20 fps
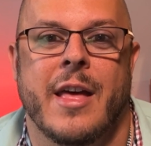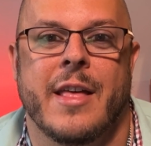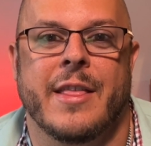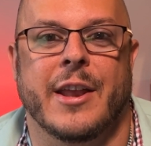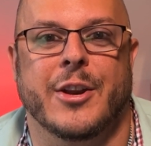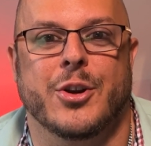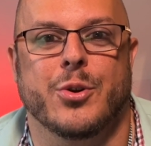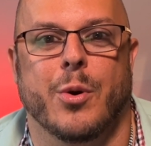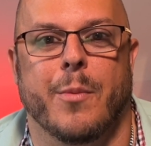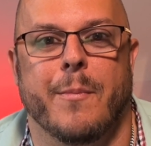
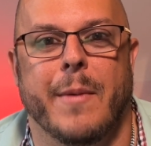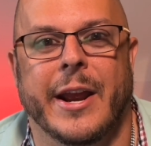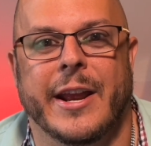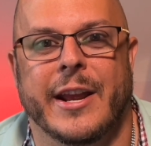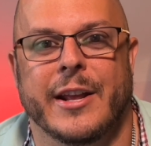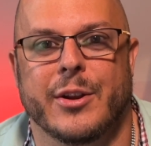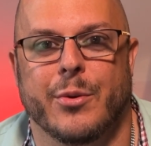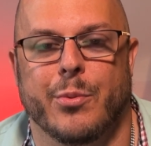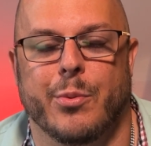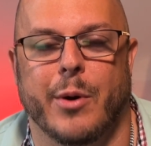that you are
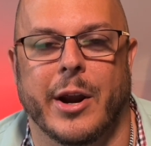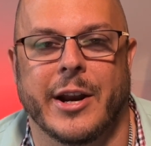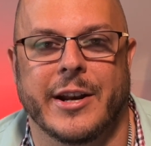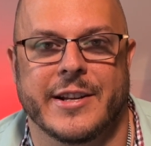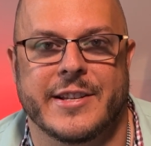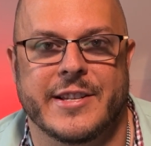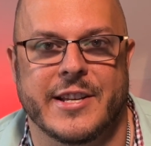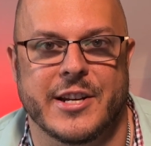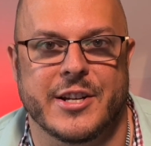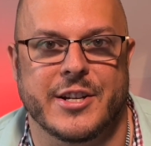making the right
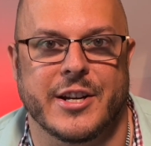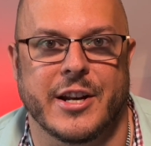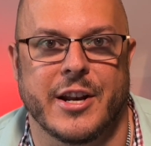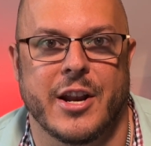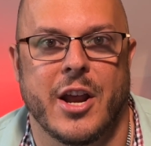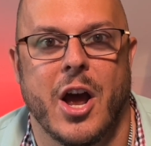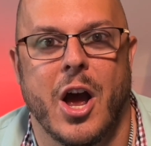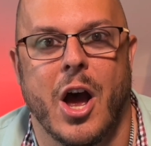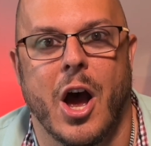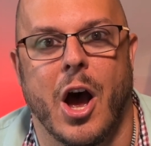
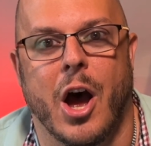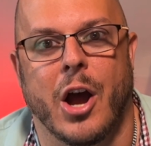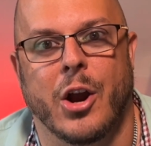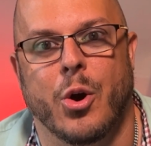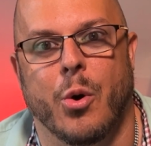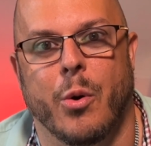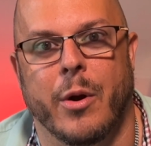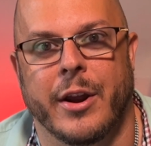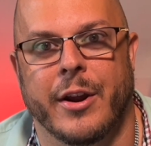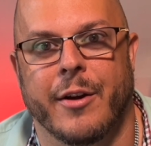decision on
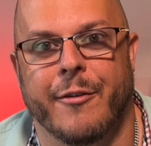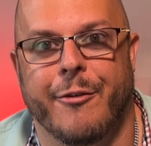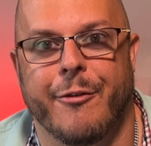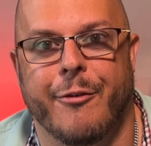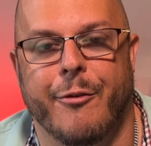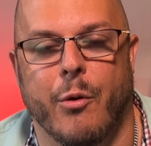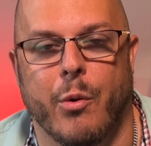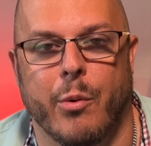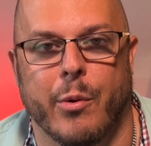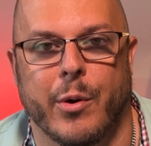going
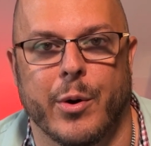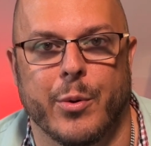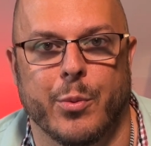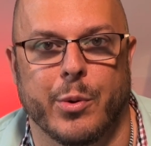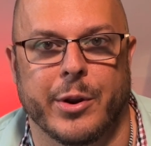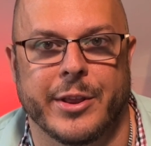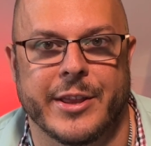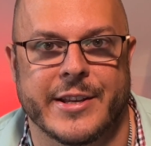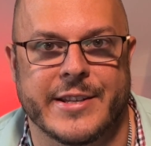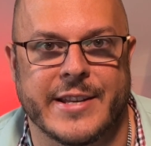forward
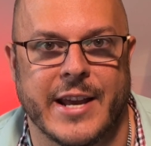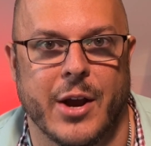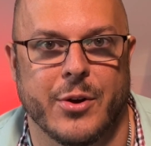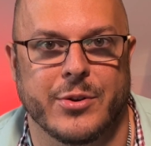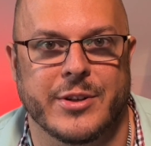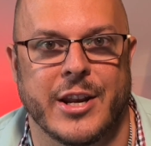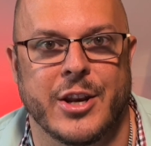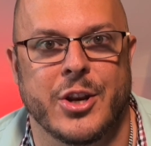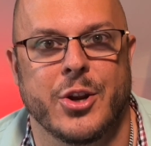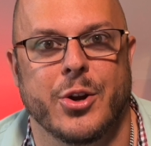with this
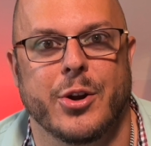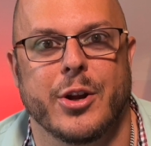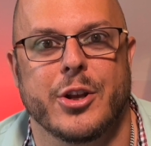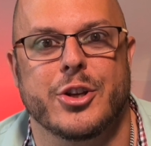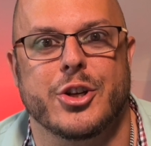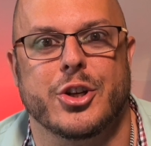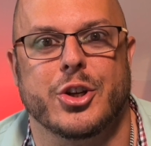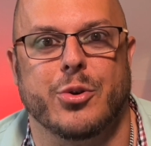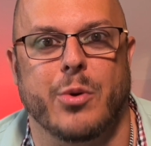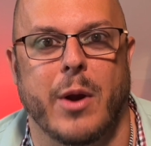house, and you can
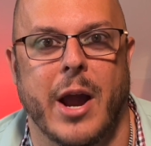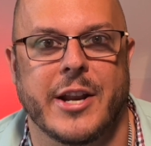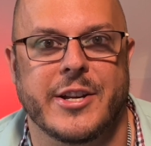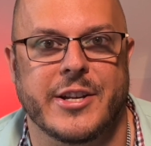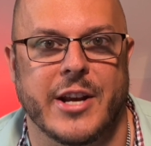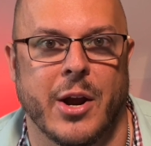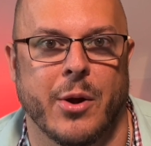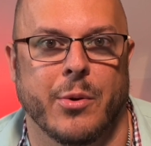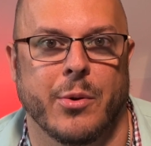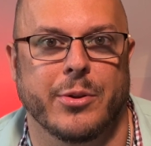
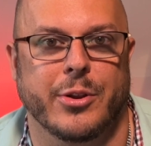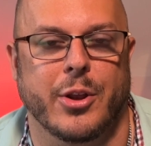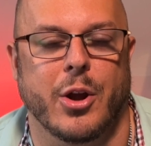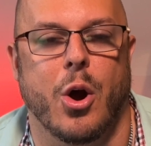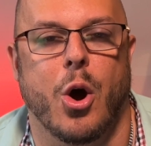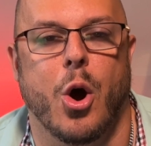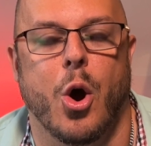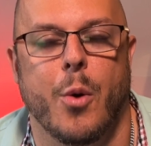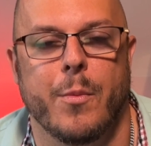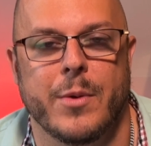scratch out the
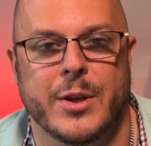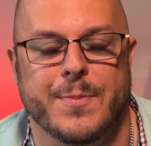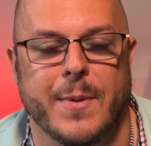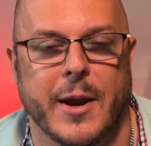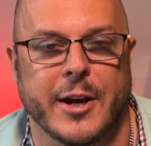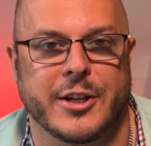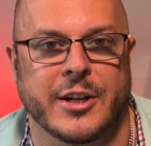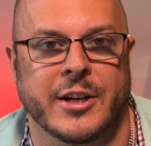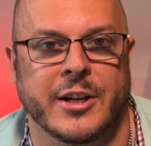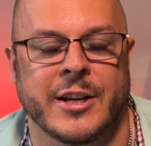home
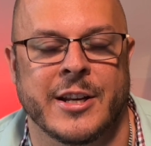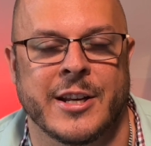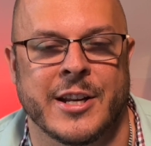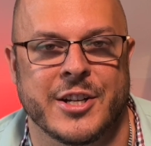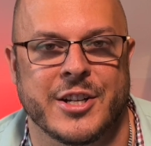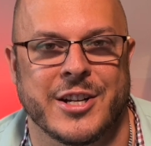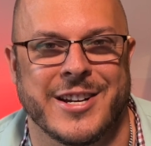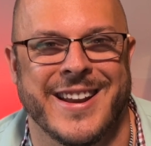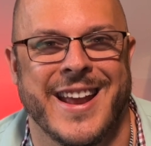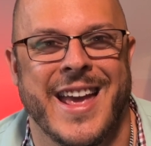inspection
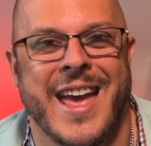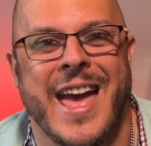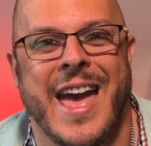condition,